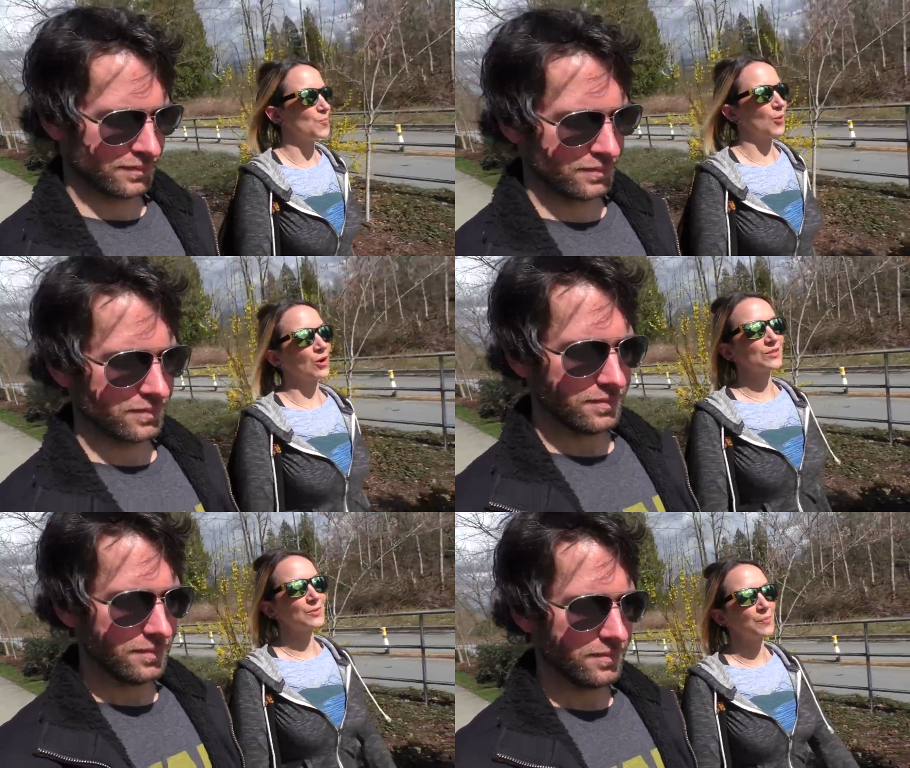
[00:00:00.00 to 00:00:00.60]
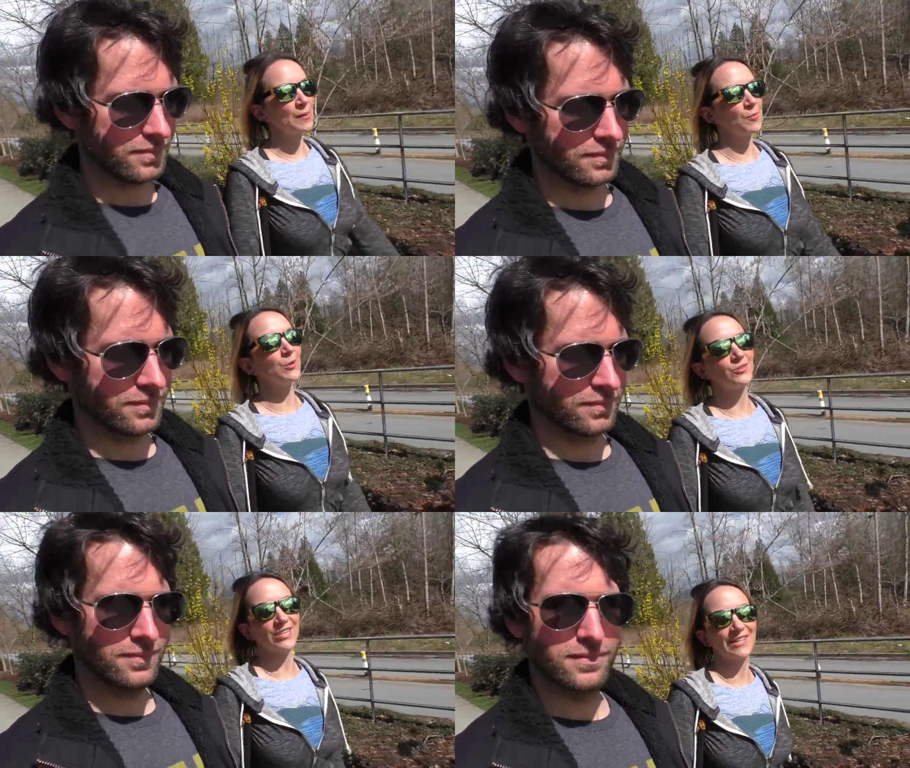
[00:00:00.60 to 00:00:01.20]
Speaker 1: we're also people
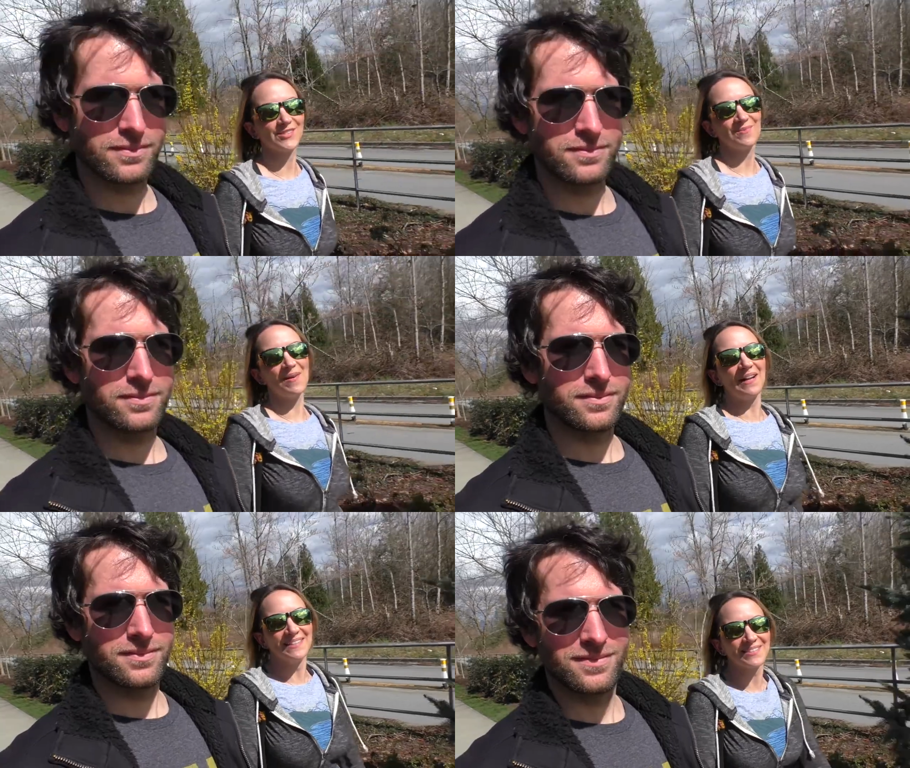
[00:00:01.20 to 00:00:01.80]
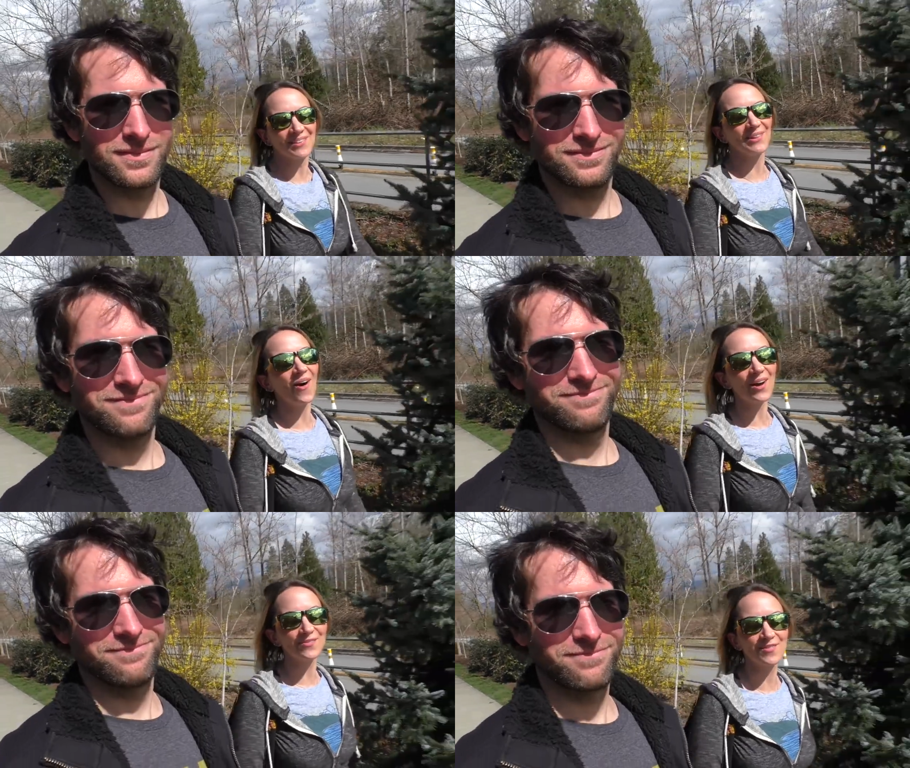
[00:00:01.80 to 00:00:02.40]
who change our minds a
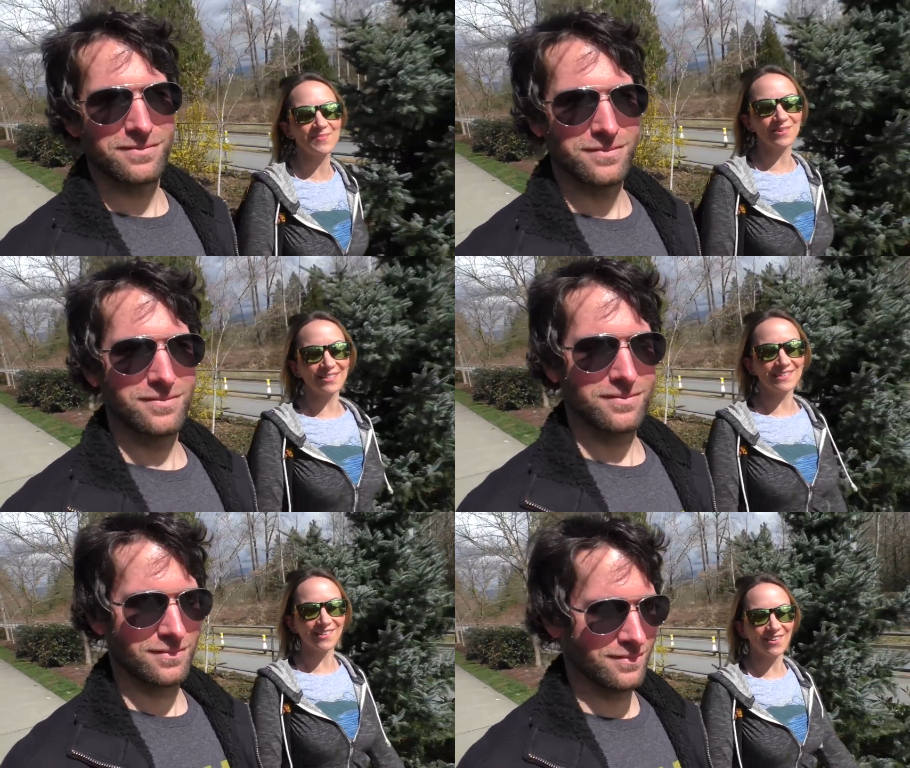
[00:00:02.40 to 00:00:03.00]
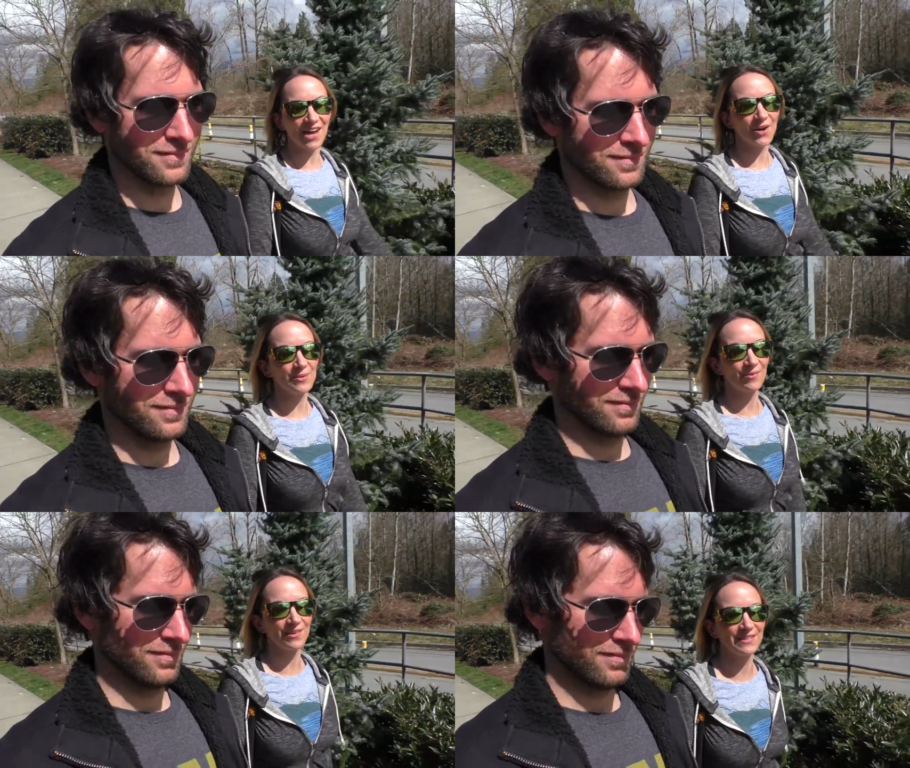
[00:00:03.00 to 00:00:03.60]
lot from year to year on how we
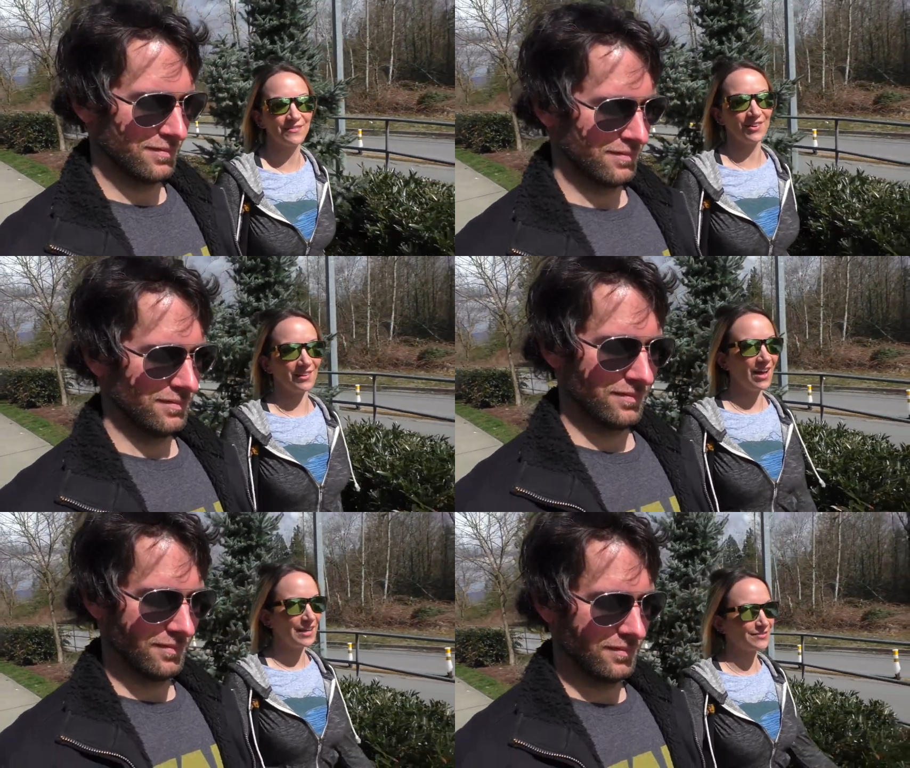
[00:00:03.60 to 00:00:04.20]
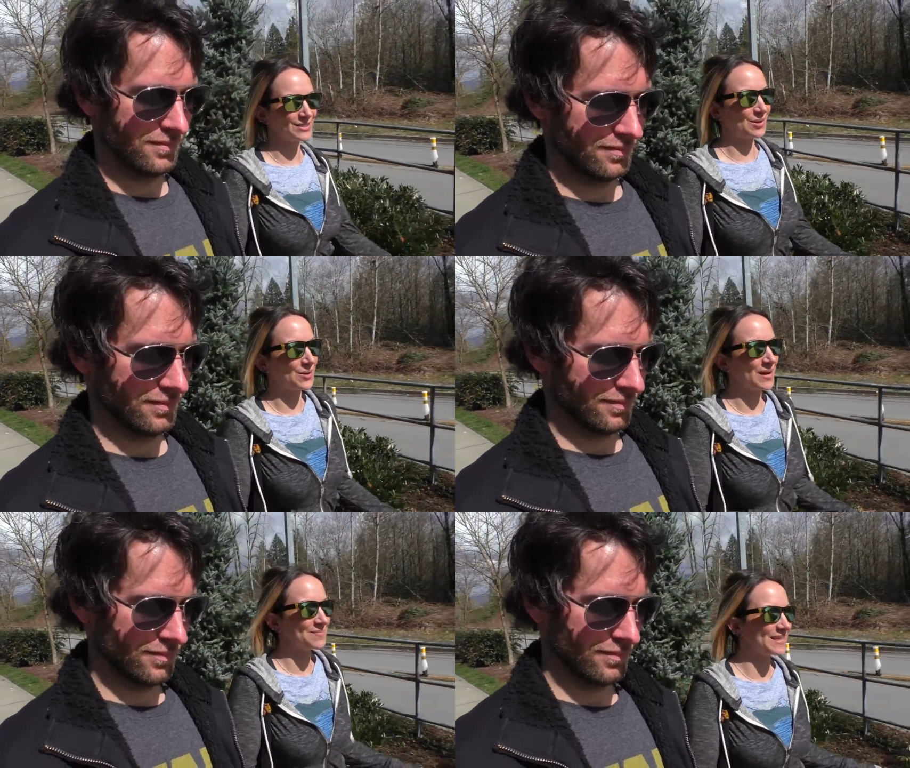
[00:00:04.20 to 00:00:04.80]
want to live our lives.
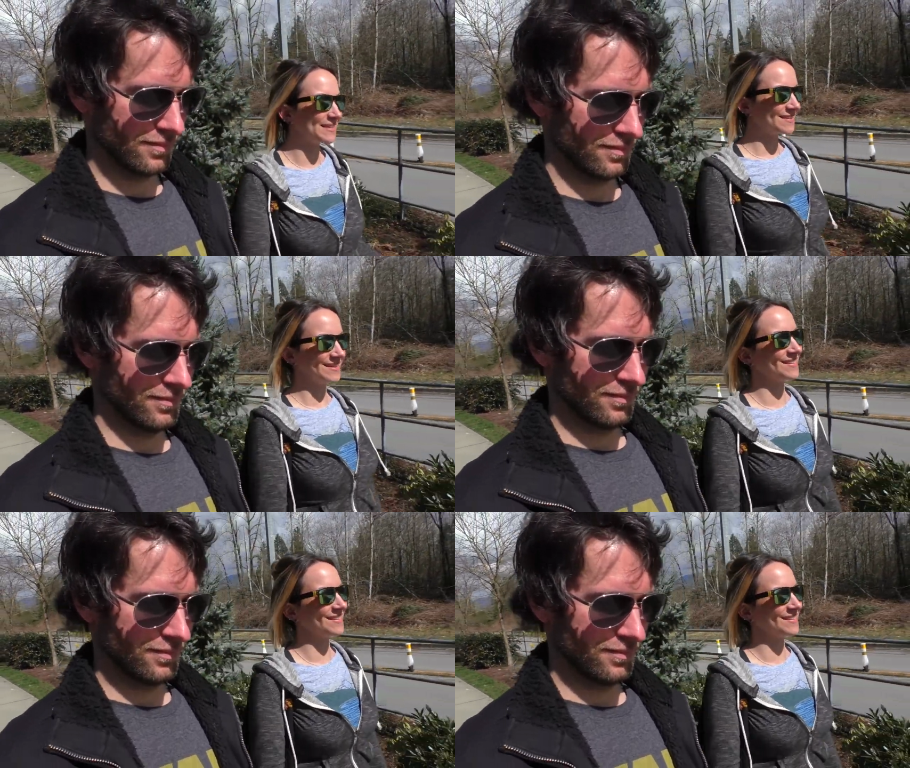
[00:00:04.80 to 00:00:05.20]
So I mean,